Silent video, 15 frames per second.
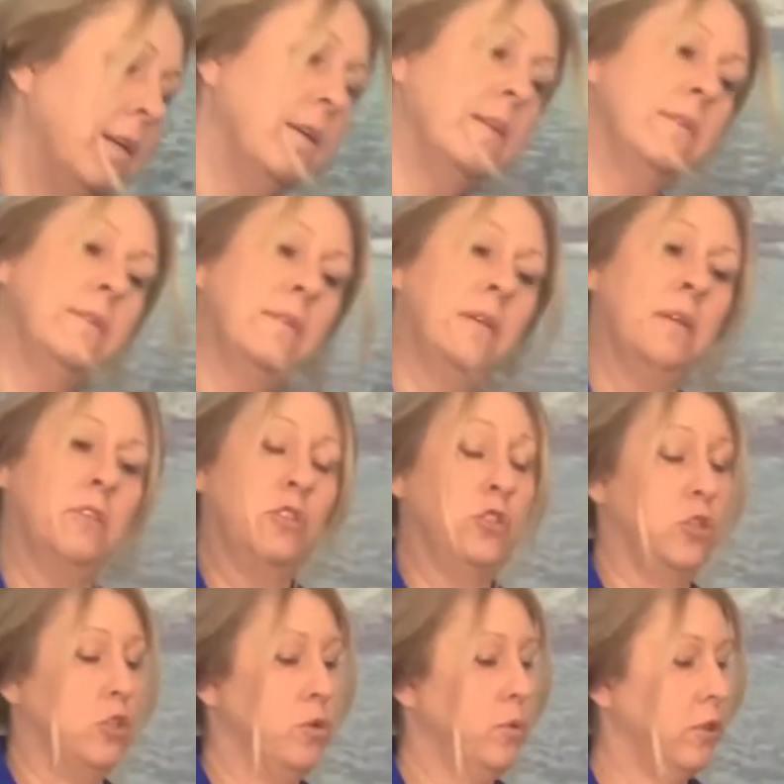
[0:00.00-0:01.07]
is.
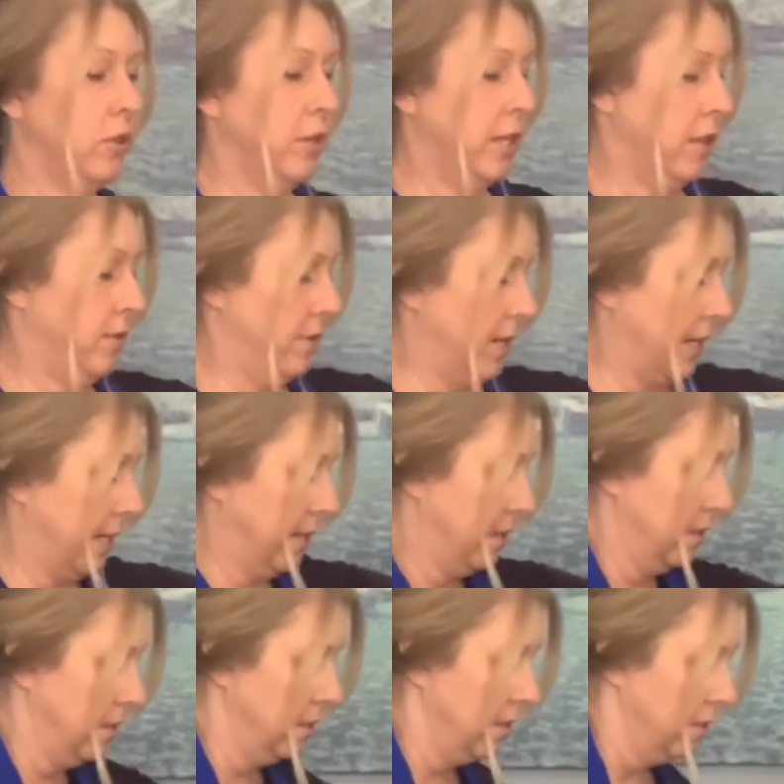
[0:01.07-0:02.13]
233.
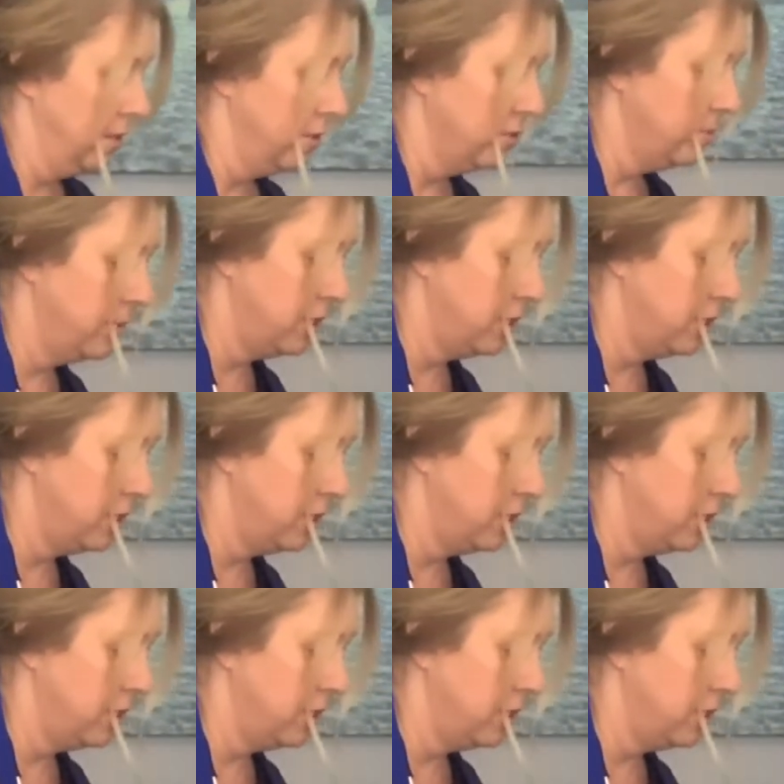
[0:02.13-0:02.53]
I'm going